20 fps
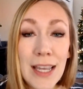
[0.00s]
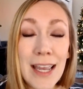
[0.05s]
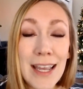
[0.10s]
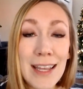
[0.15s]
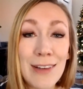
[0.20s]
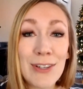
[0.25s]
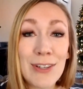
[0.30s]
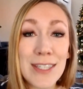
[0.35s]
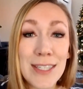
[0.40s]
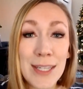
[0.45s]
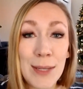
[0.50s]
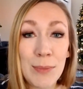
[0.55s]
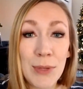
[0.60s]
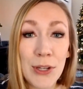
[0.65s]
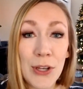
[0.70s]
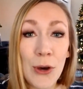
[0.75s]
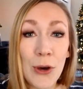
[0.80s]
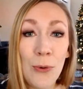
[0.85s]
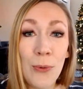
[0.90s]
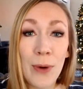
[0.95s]
it seemed
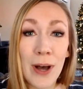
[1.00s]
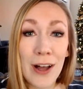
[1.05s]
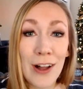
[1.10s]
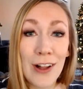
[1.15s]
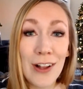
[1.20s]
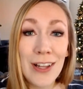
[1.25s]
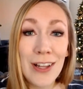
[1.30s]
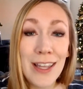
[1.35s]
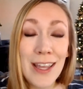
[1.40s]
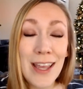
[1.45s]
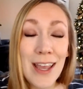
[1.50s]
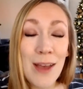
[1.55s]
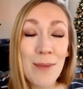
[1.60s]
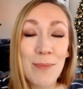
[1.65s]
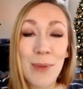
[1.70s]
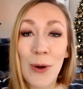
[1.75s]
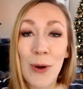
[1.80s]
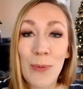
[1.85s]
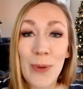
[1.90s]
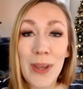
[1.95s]
to go well,
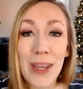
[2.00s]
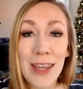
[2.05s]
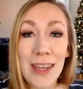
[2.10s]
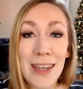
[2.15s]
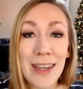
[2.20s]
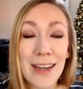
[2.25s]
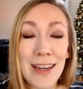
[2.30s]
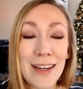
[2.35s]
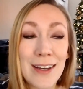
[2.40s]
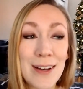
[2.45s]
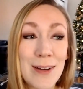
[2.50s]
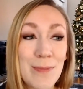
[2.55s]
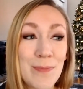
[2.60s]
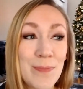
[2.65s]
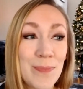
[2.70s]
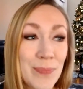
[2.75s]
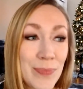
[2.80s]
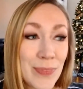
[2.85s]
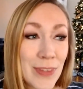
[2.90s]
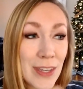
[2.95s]
but we
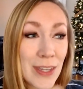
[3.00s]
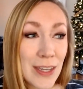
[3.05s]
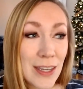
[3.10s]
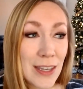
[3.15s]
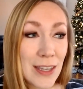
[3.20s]
couldn't